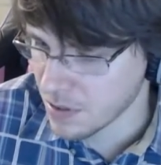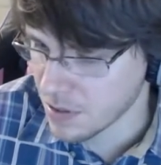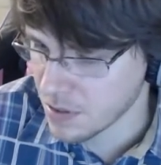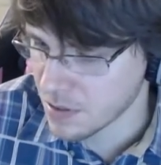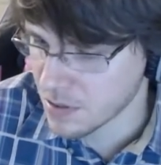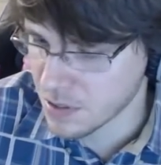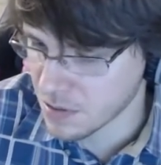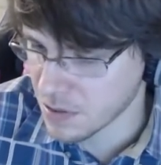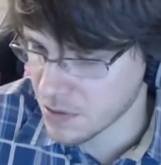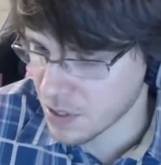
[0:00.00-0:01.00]

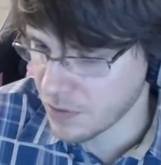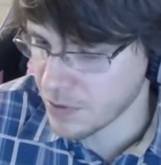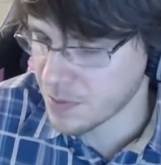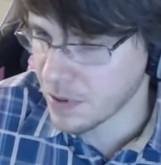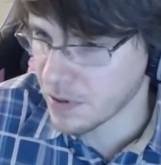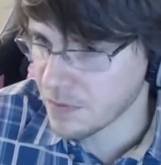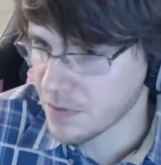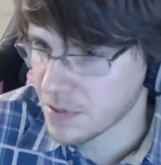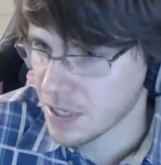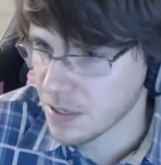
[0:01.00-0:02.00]
zero is always part of the
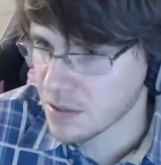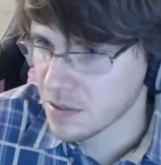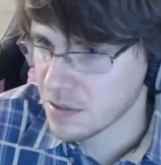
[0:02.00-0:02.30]
vertex.